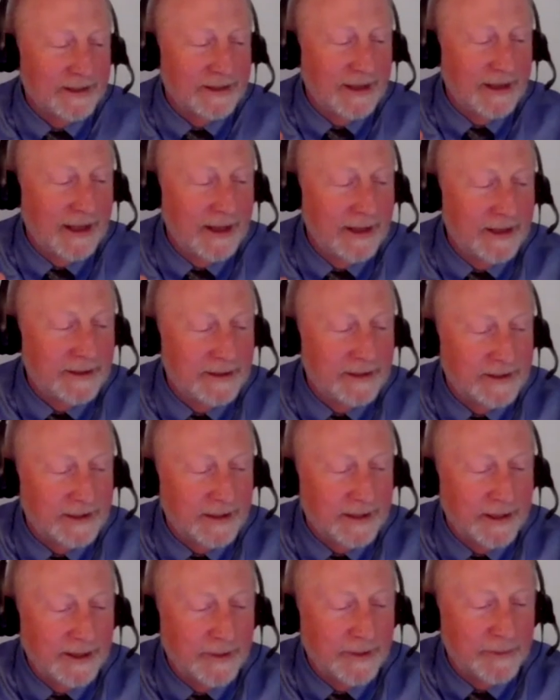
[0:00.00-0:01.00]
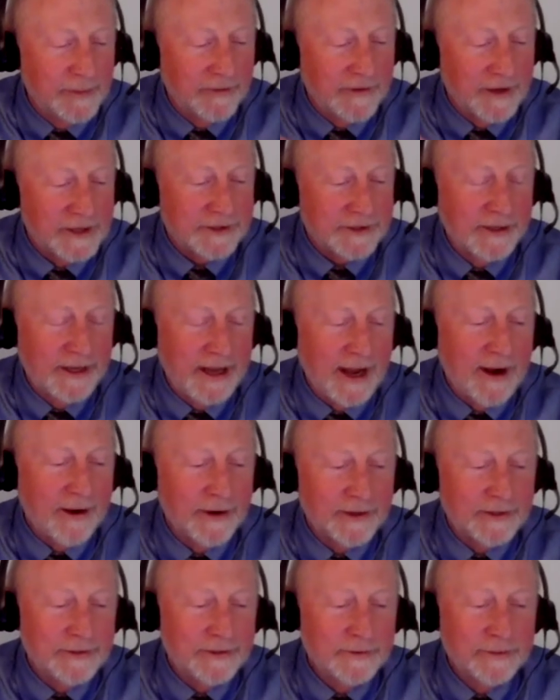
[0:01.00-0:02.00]
and Professor
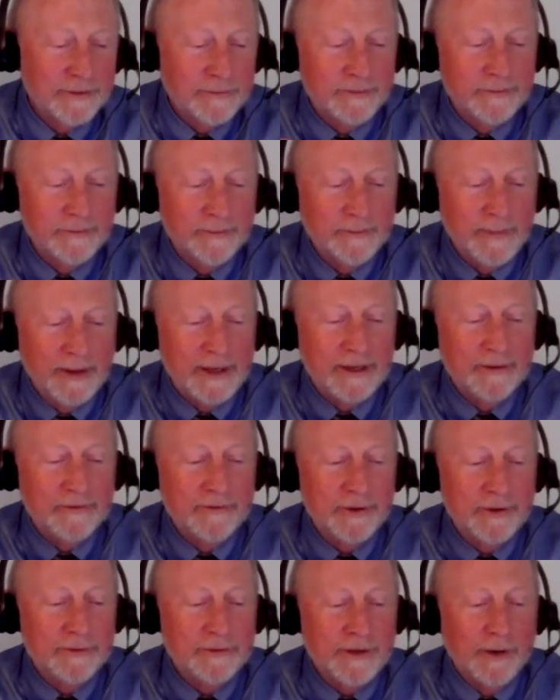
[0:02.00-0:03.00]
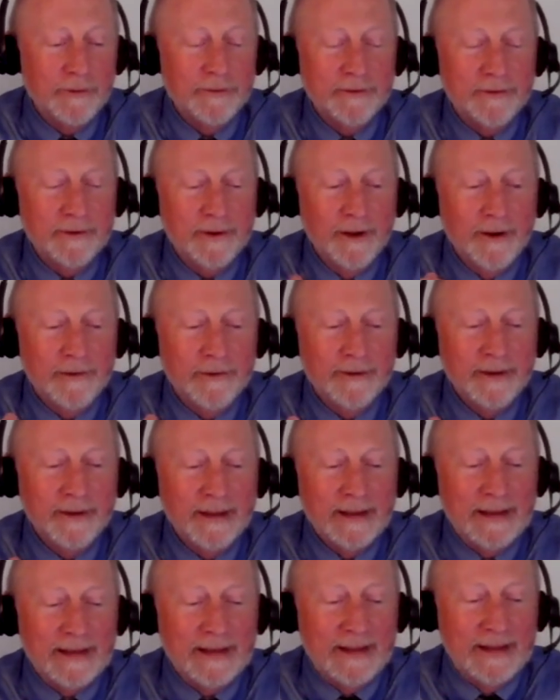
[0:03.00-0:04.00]
Garrett, who many of you don't know,
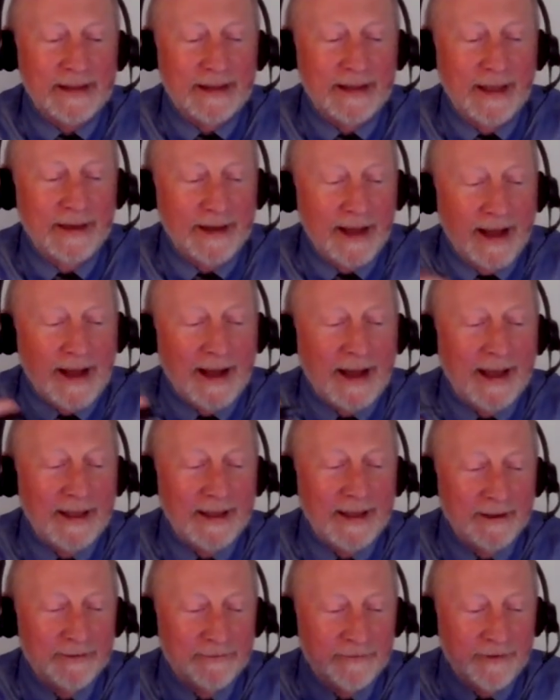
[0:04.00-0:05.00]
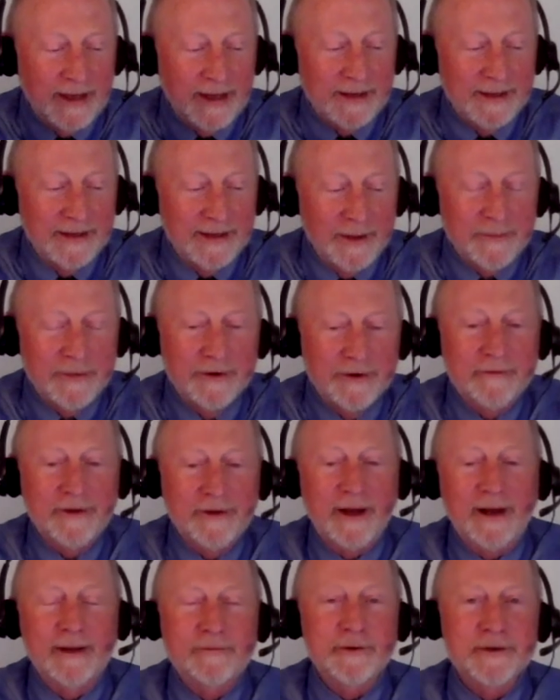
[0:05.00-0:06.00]
and I have had a number of
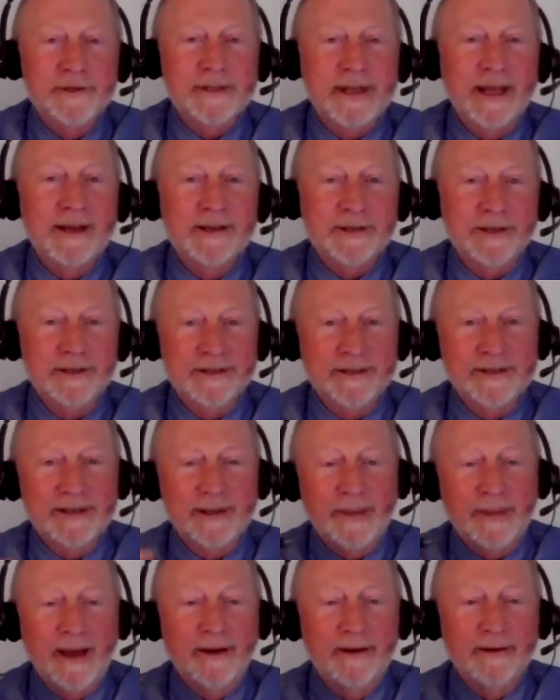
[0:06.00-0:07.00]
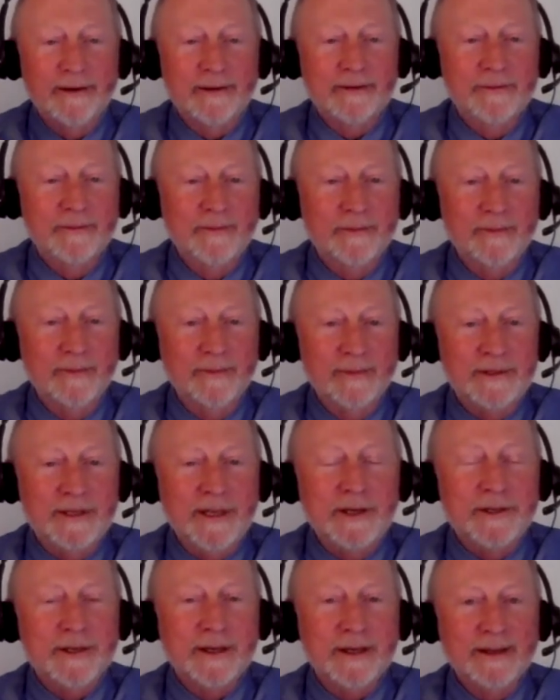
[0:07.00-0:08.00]
conversations about
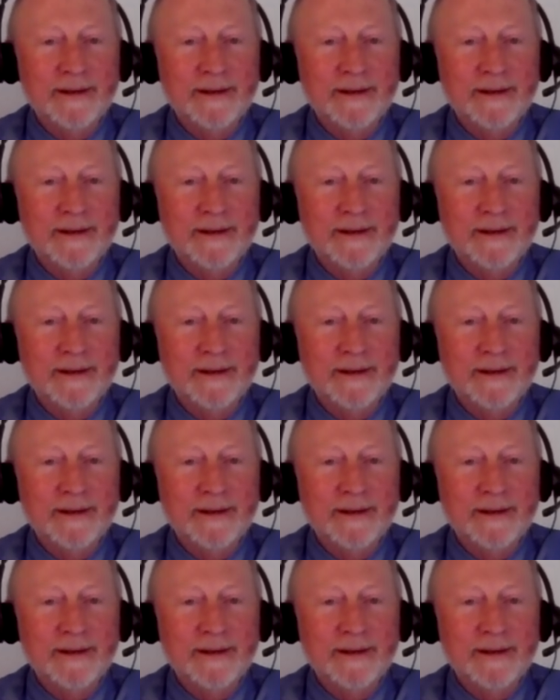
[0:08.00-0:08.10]
teaching.